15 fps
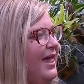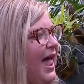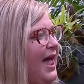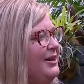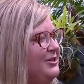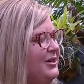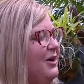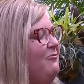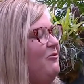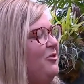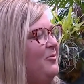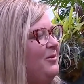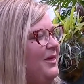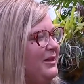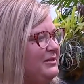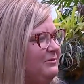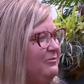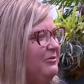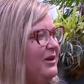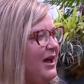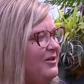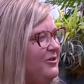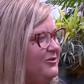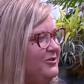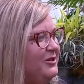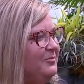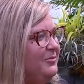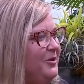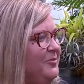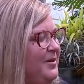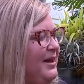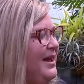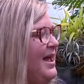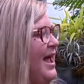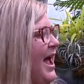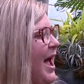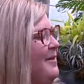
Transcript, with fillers: as she got warmer, that's when we got closer to blooming.